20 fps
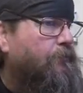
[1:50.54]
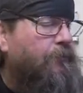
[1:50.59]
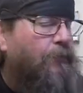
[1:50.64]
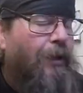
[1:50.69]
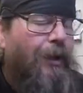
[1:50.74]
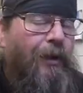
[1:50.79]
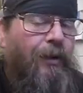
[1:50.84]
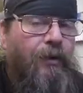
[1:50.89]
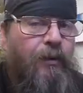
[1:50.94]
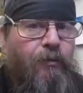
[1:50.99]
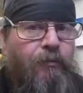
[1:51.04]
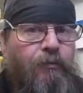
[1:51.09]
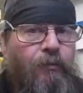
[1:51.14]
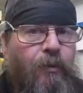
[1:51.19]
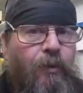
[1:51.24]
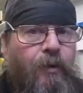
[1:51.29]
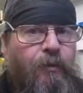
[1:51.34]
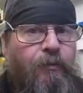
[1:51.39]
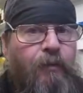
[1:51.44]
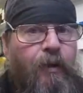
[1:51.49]
one hundred
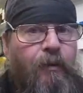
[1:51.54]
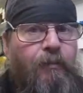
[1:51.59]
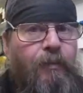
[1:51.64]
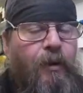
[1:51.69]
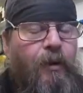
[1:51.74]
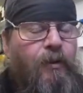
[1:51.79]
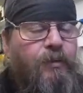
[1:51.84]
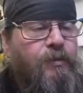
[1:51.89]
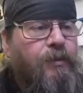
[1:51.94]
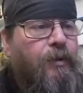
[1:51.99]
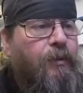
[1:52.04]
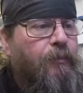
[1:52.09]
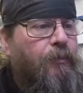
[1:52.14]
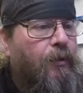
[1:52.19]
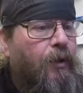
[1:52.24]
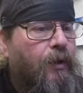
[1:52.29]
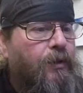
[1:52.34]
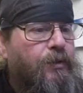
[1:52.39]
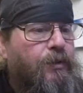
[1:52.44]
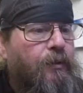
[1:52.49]
forty-five pounds of
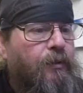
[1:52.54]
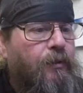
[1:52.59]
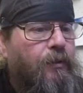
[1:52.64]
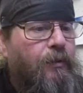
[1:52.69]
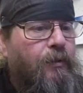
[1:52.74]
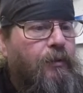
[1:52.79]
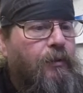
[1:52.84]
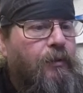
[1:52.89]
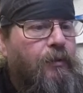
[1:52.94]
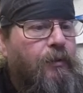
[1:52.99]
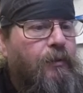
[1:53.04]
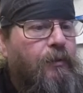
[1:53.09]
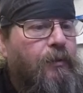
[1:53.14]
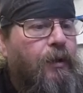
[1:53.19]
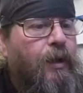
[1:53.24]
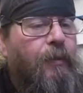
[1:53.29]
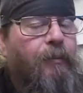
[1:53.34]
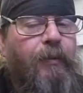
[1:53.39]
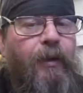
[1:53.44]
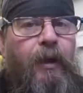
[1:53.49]
compression.
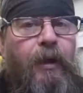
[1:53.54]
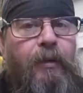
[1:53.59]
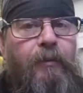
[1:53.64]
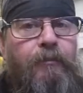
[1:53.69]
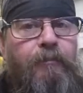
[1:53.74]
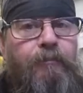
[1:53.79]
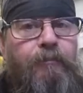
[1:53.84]
Not bad.